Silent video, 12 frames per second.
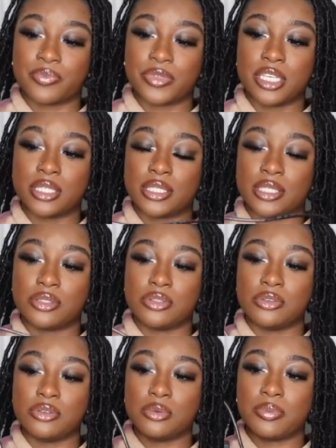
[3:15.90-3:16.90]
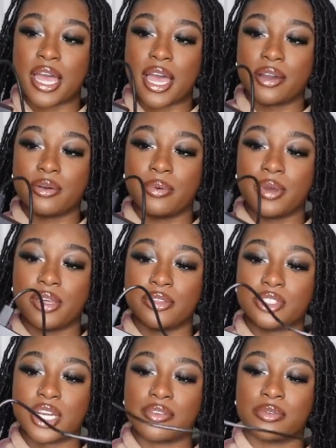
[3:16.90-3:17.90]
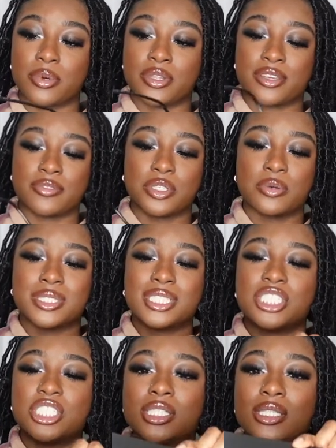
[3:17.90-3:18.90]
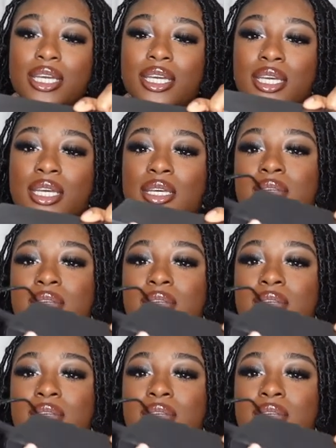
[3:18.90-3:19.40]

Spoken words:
Easy to pack with, travel with, even though it's just like